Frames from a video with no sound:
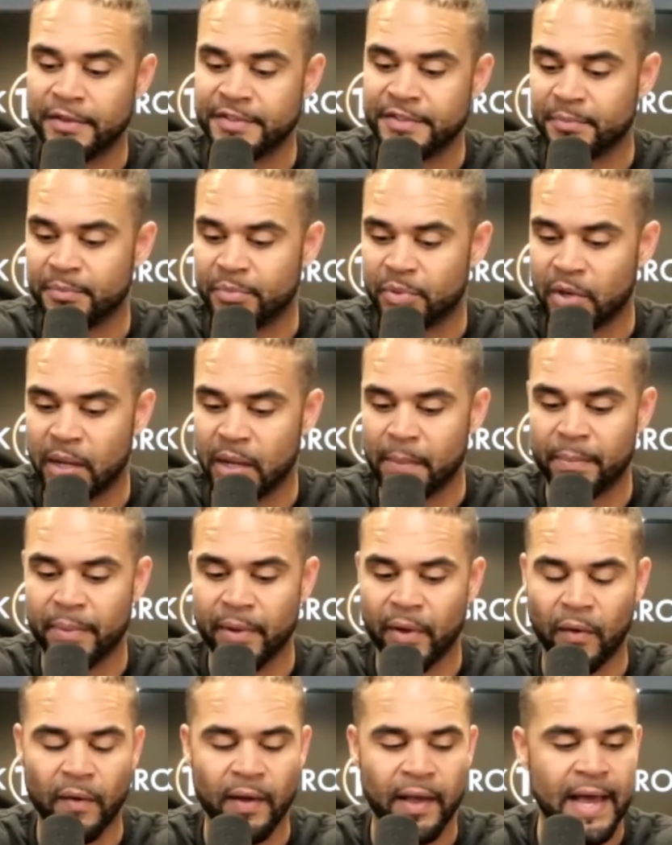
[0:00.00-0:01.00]
I'm a pretty
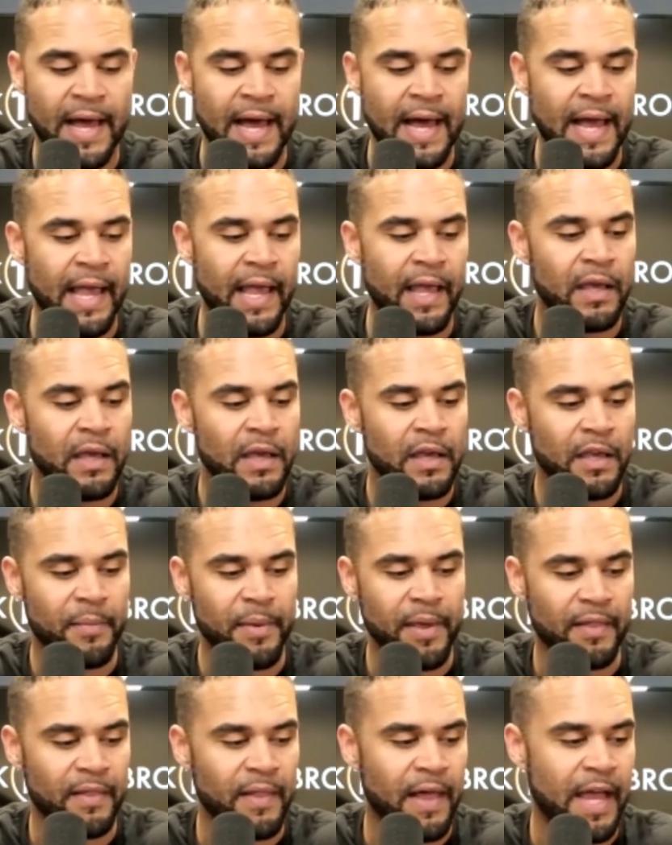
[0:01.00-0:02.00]
built guy, could be
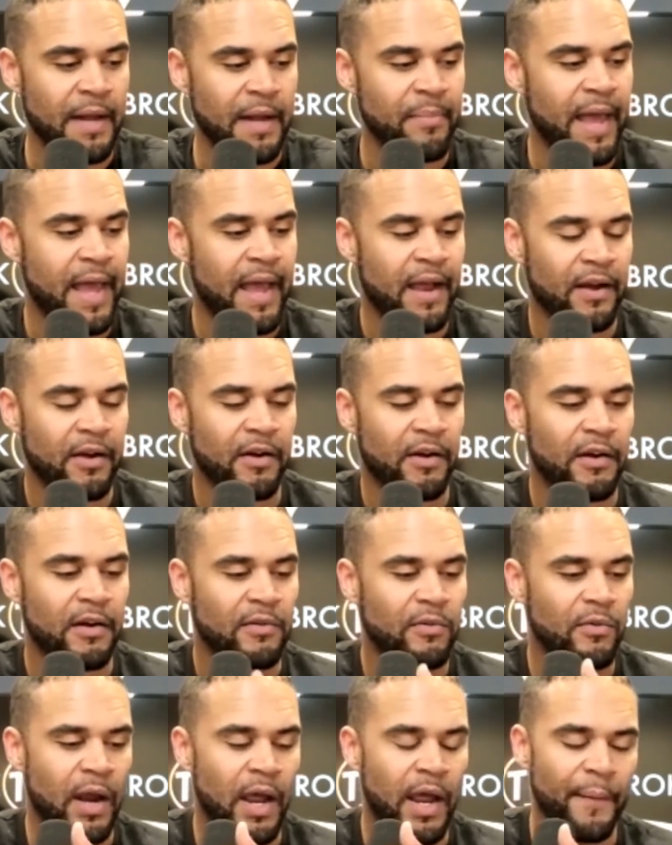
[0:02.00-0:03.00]
a linebacker.
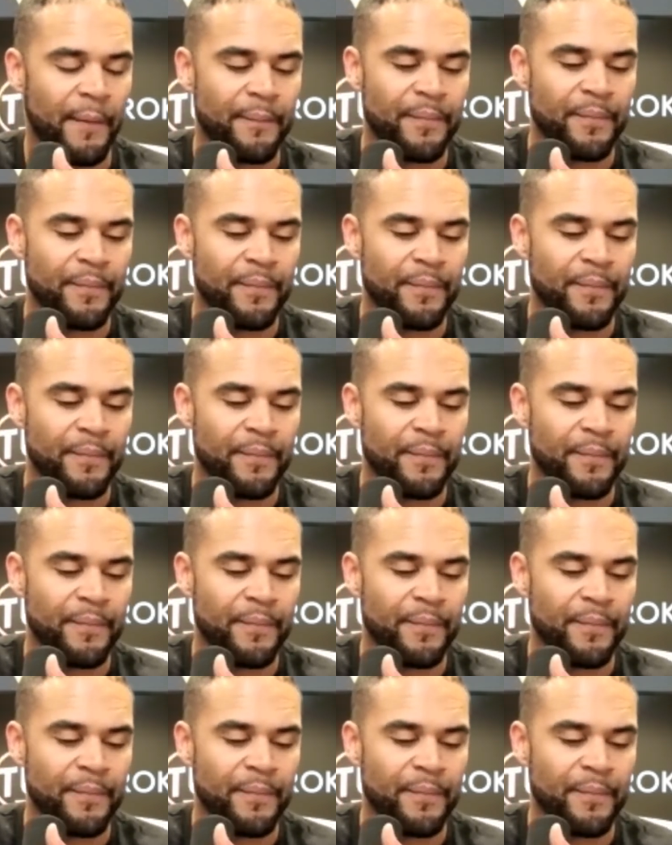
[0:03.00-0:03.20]
Right.